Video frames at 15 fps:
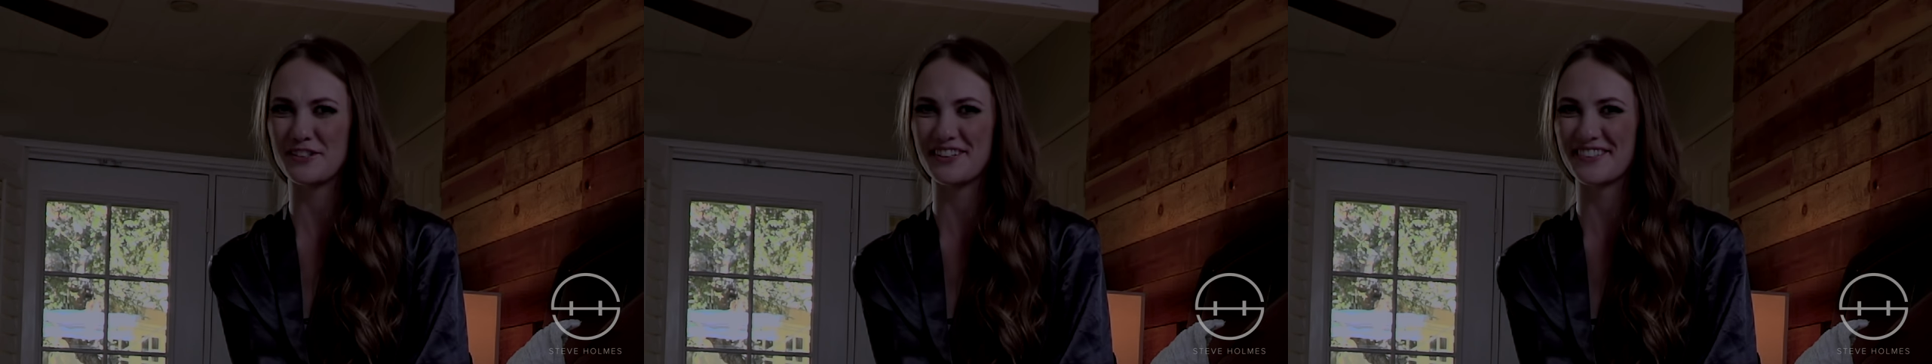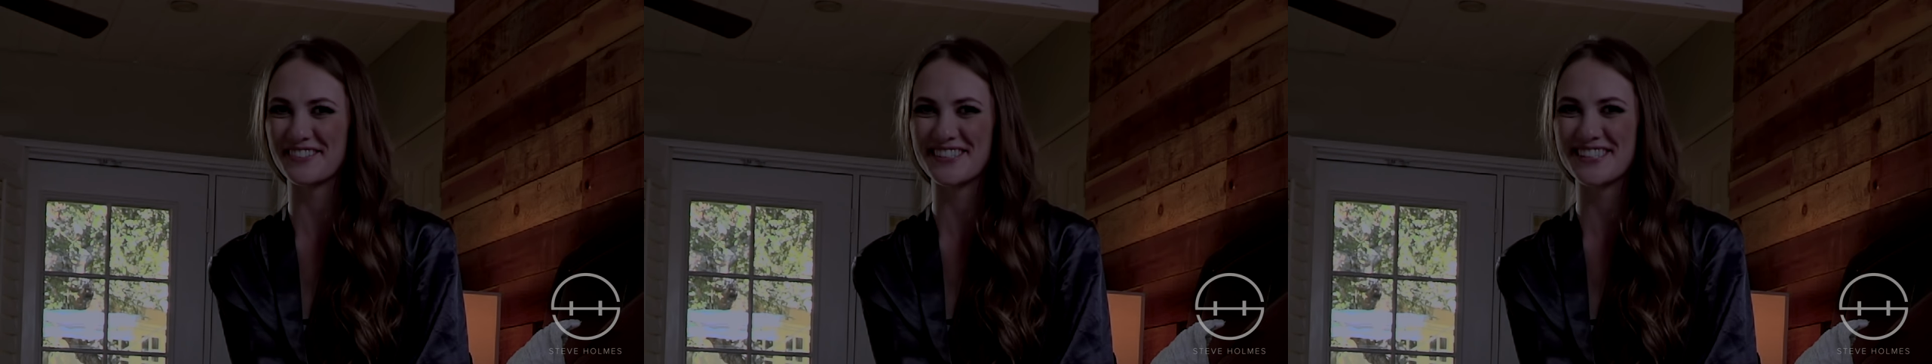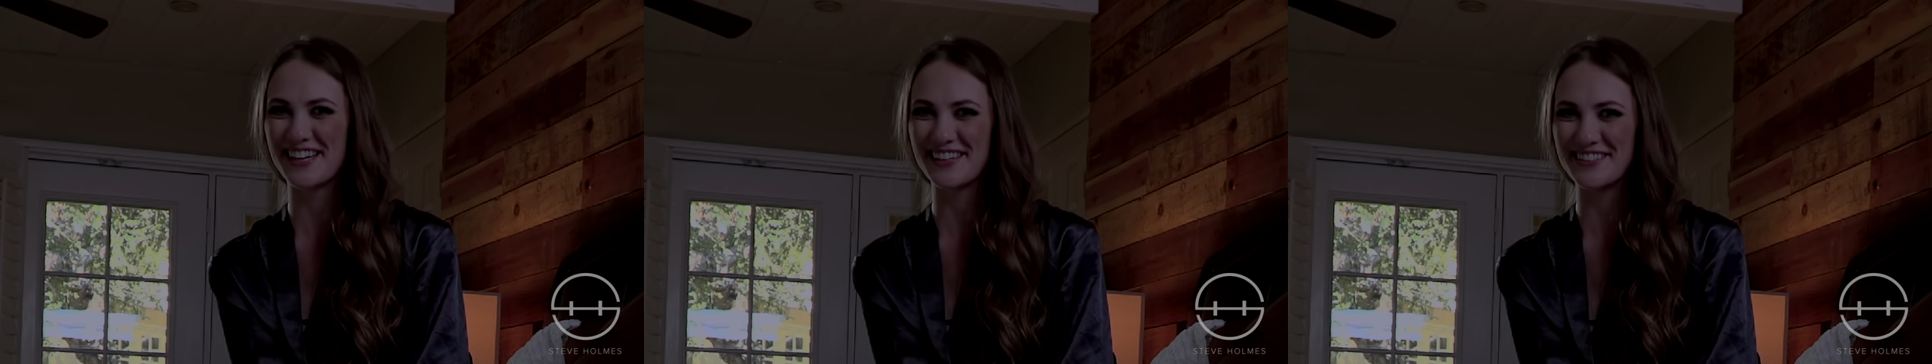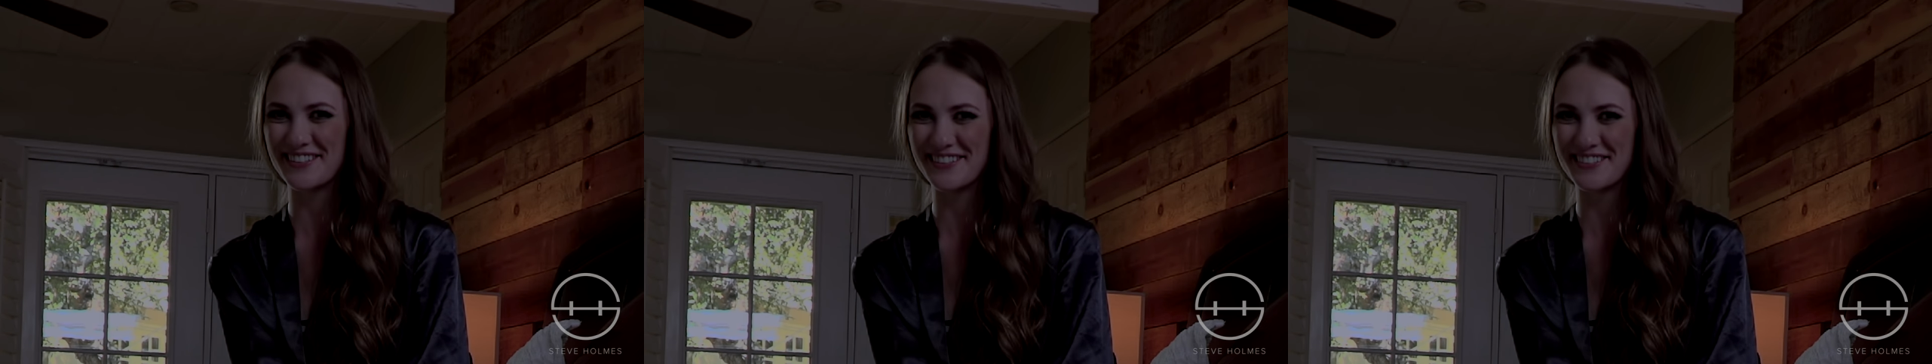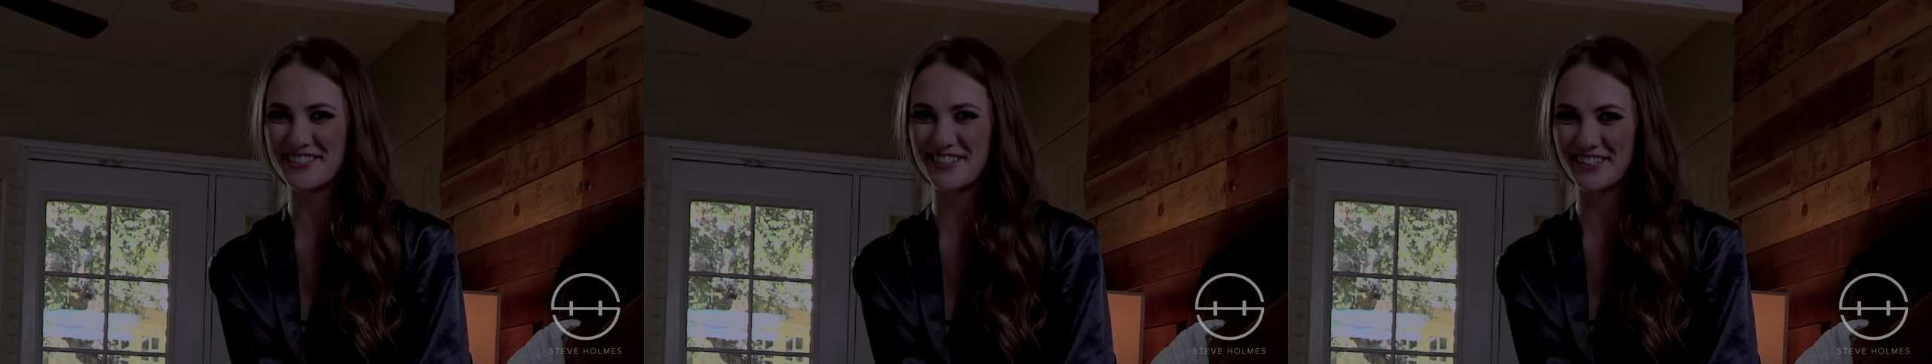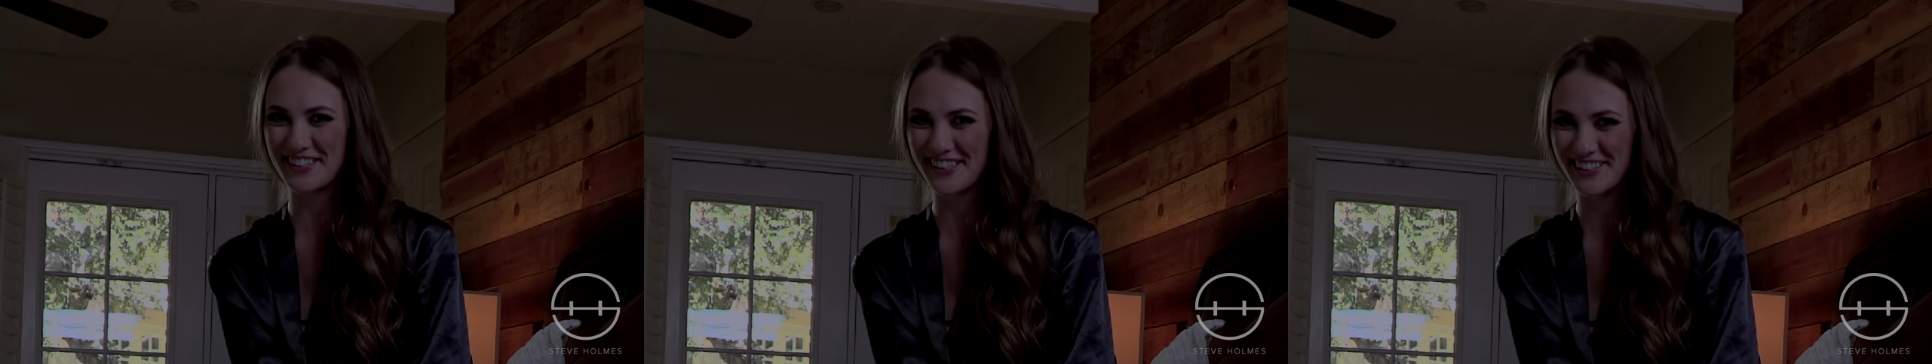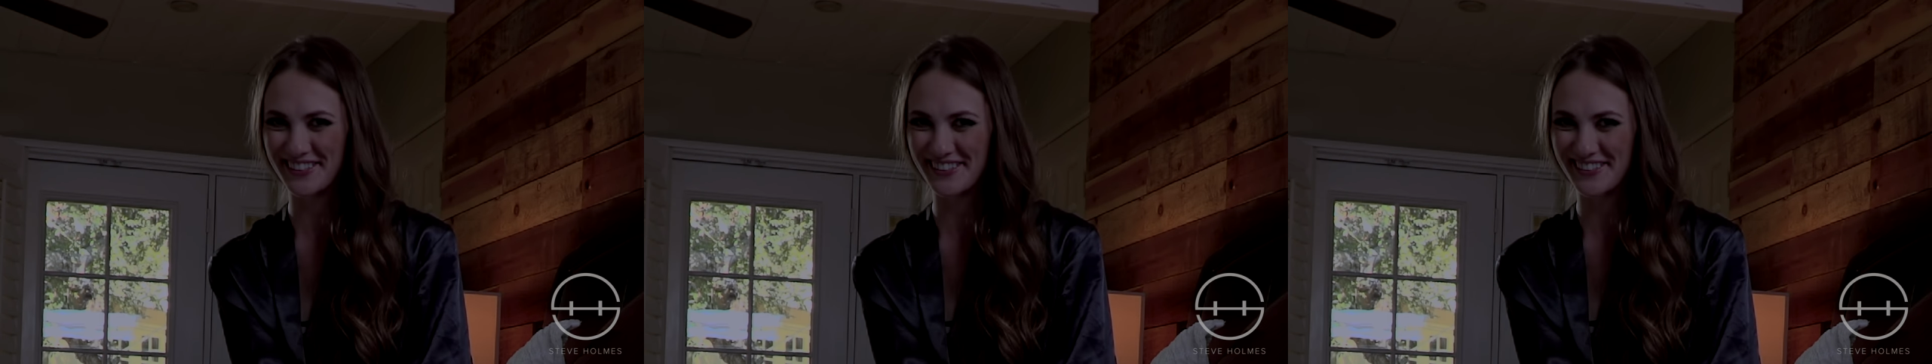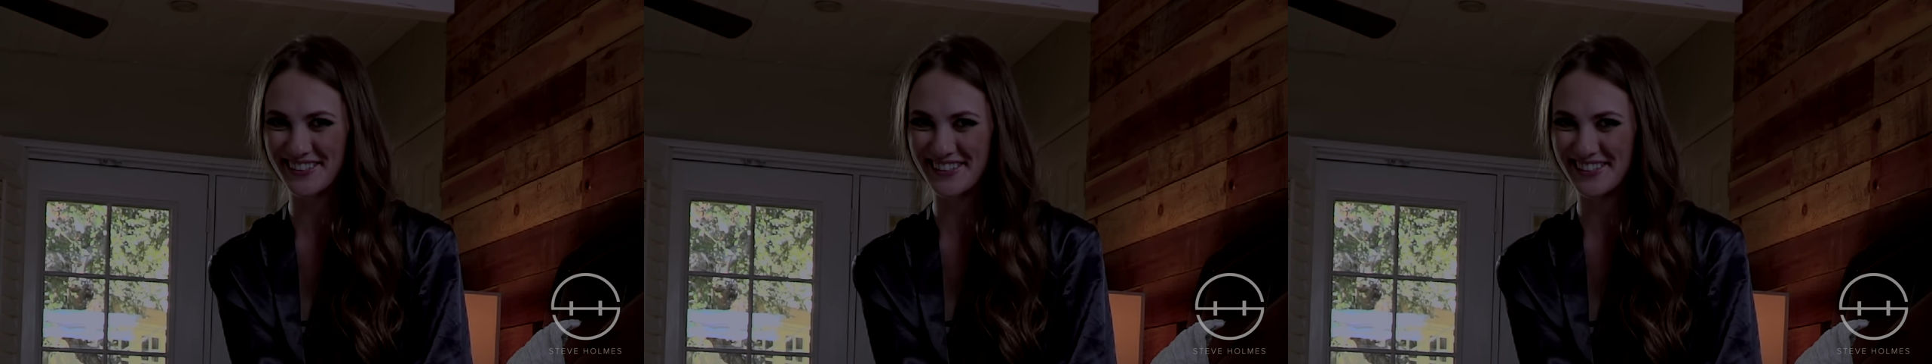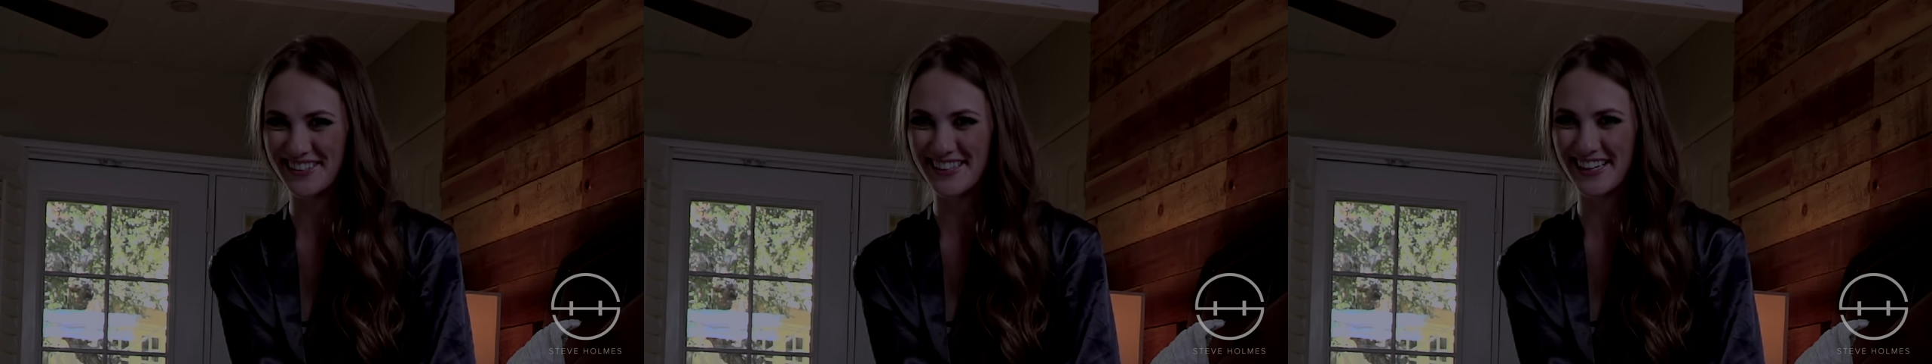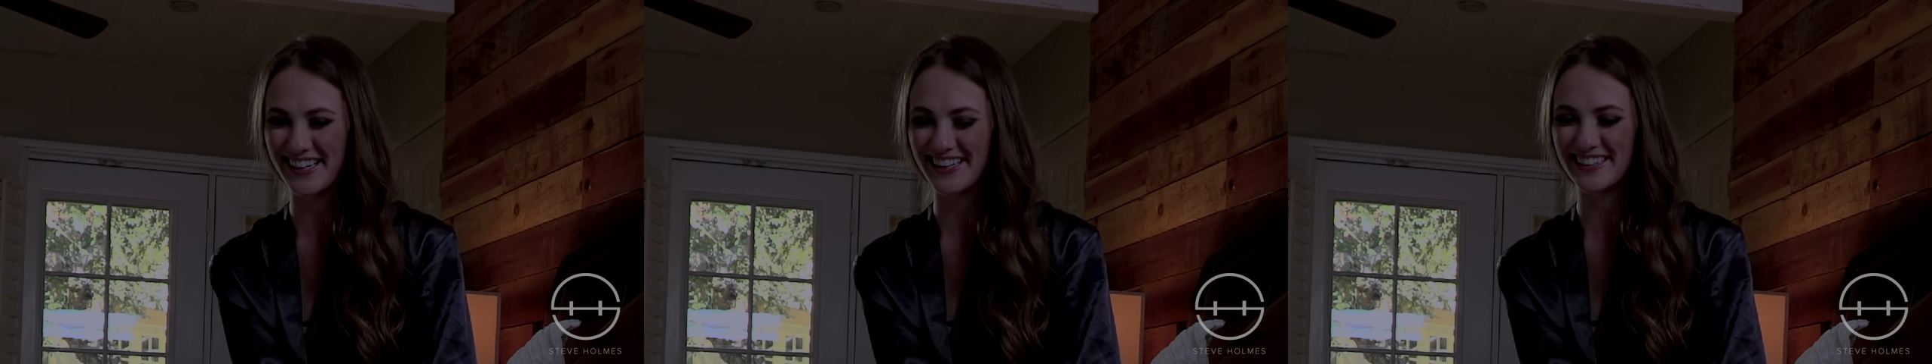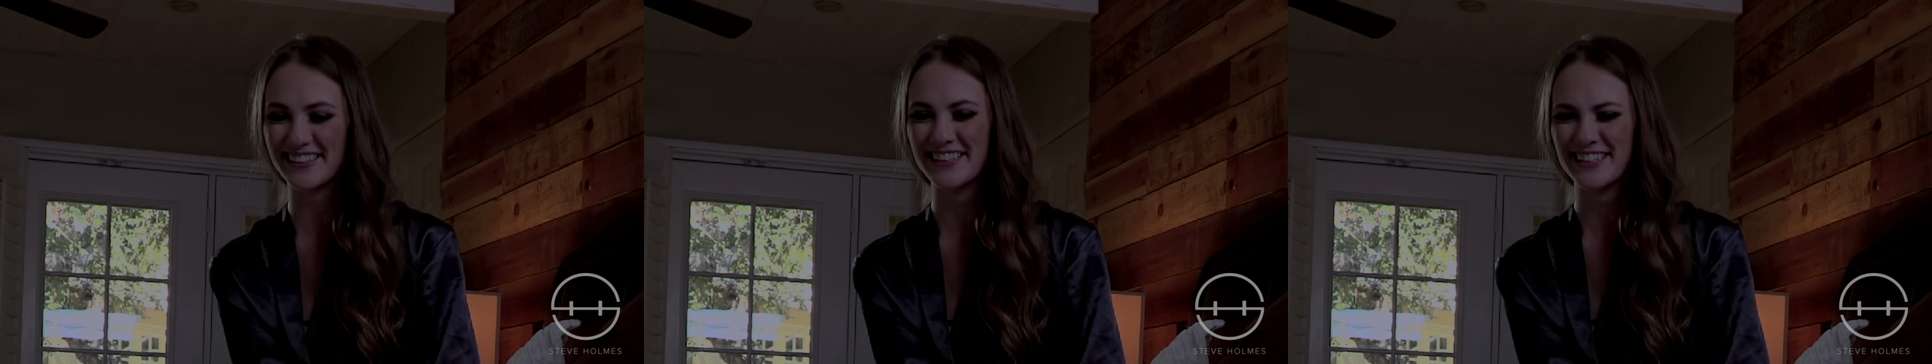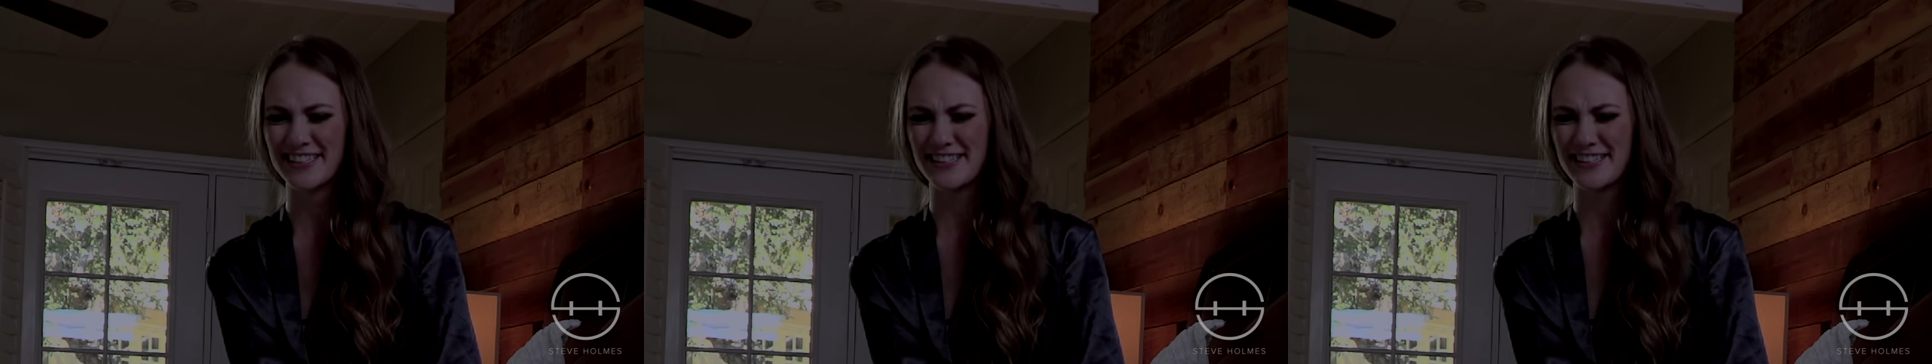you know, standing there jerking it or anything.